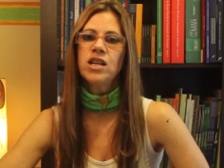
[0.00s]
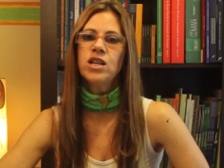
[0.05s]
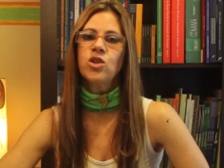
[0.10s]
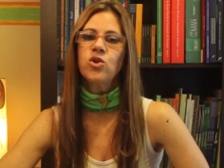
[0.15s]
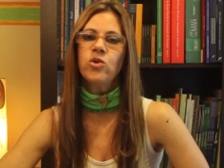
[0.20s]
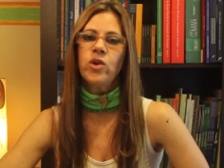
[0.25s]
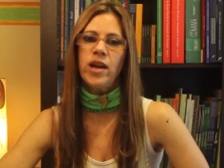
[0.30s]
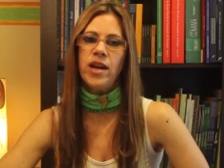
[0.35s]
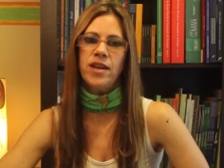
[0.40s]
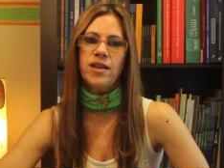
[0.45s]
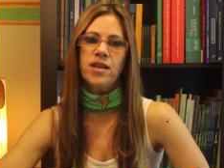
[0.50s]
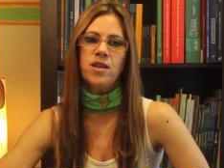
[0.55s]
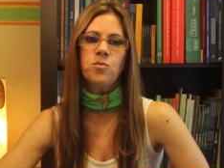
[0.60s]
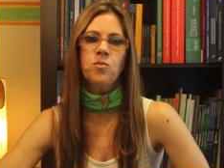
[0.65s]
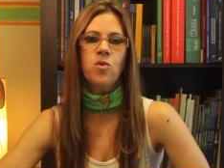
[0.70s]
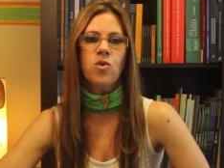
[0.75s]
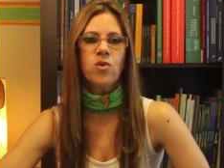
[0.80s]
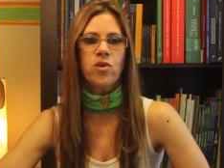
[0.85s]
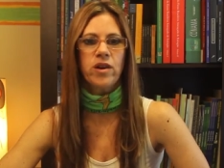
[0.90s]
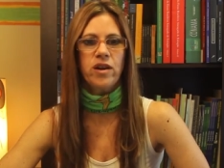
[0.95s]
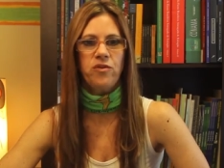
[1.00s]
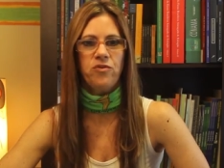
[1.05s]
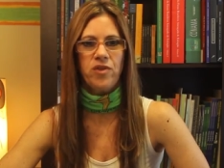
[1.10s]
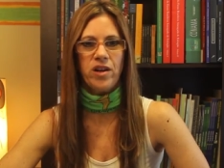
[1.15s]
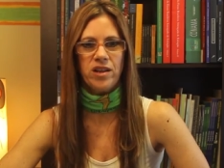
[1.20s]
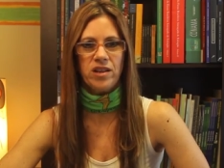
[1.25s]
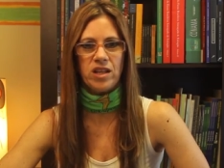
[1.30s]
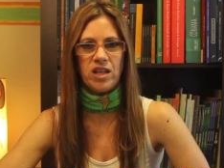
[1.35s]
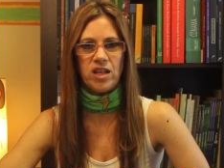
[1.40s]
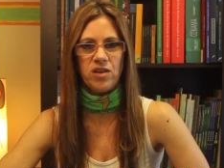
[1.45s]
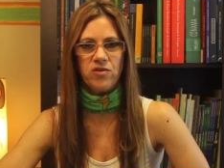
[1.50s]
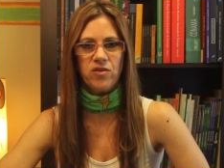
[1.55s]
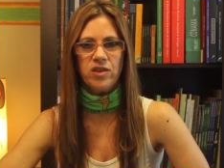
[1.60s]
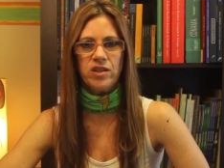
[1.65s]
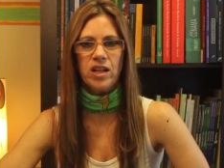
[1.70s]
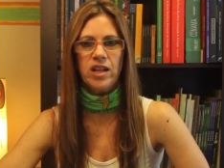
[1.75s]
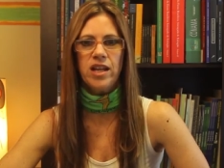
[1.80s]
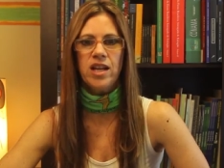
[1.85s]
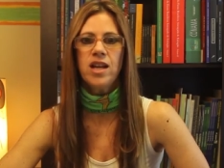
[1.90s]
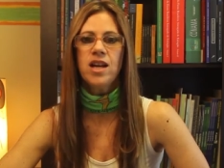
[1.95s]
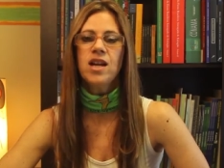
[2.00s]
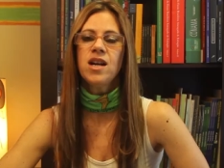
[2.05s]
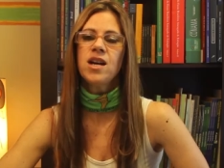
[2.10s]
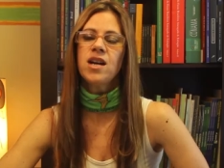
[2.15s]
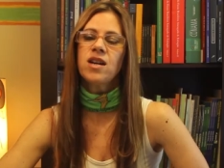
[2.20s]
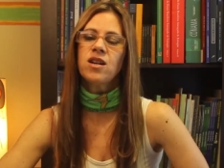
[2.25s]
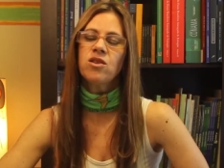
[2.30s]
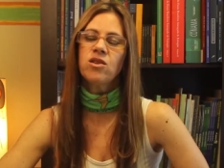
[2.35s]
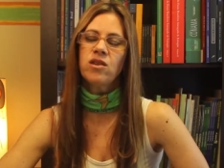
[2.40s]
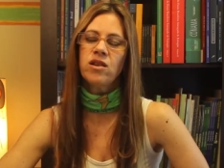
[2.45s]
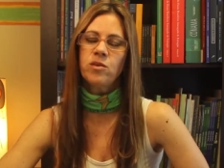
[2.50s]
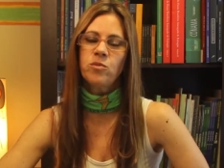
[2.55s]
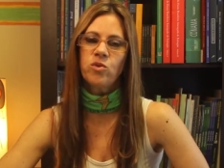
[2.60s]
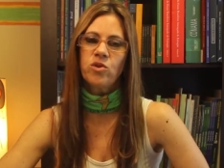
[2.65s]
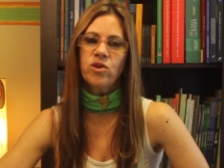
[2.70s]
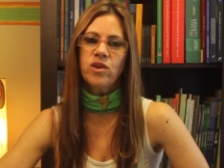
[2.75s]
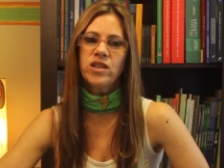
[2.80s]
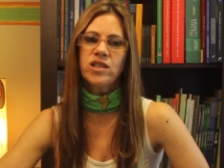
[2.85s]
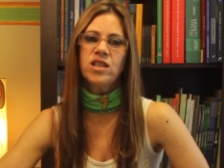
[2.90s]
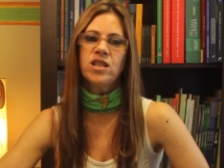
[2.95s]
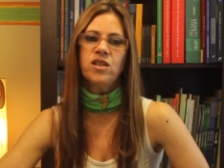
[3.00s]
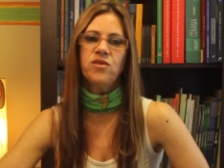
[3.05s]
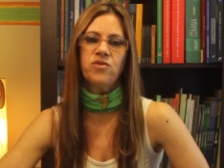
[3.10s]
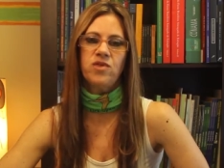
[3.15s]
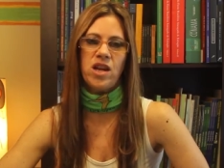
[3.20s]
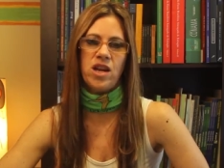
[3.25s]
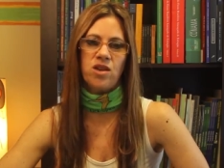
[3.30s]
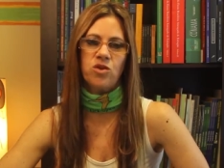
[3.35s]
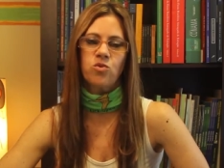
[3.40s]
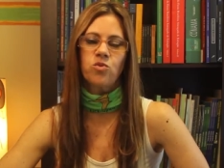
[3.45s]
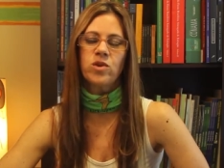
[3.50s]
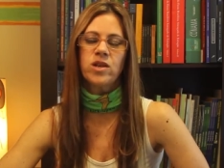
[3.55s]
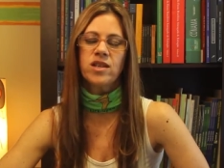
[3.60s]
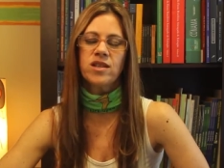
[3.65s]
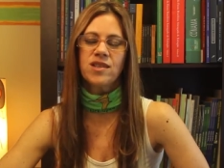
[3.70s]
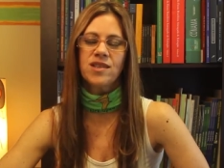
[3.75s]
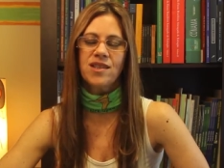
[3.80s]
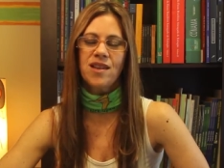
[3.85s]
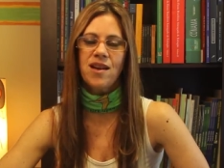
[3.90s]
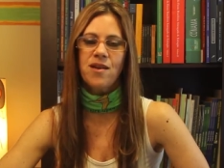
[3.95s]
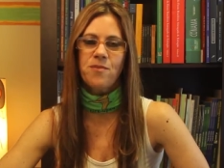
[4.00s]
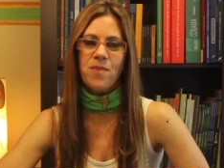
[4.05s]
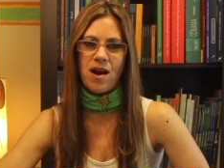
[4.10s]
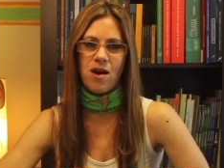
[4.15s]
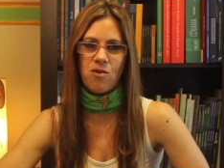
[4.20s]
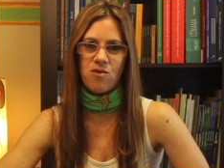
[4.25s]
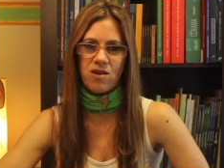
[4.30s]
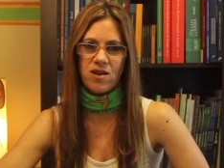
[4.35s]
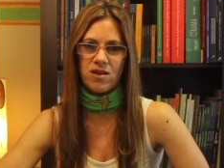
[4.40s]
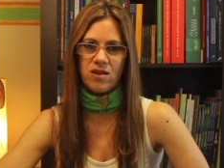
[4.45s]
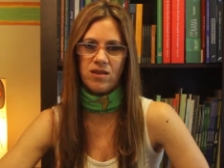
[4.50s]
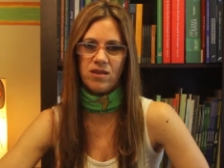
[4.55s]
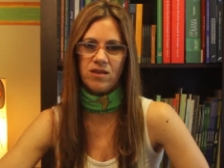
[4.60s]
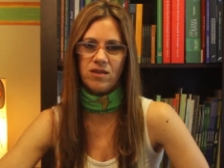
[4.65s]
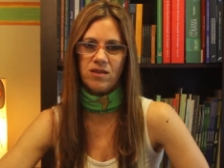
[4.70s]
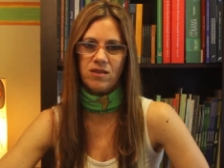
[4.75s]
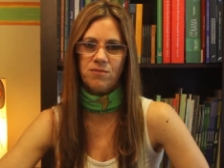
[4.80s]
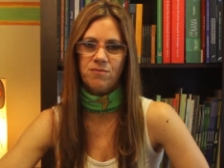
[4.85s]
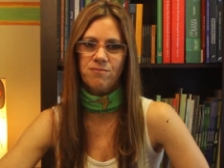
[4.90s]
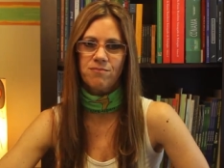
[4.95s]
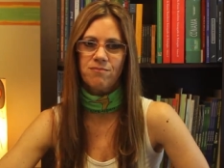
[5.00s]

creating more effectively a collaborative networks among us.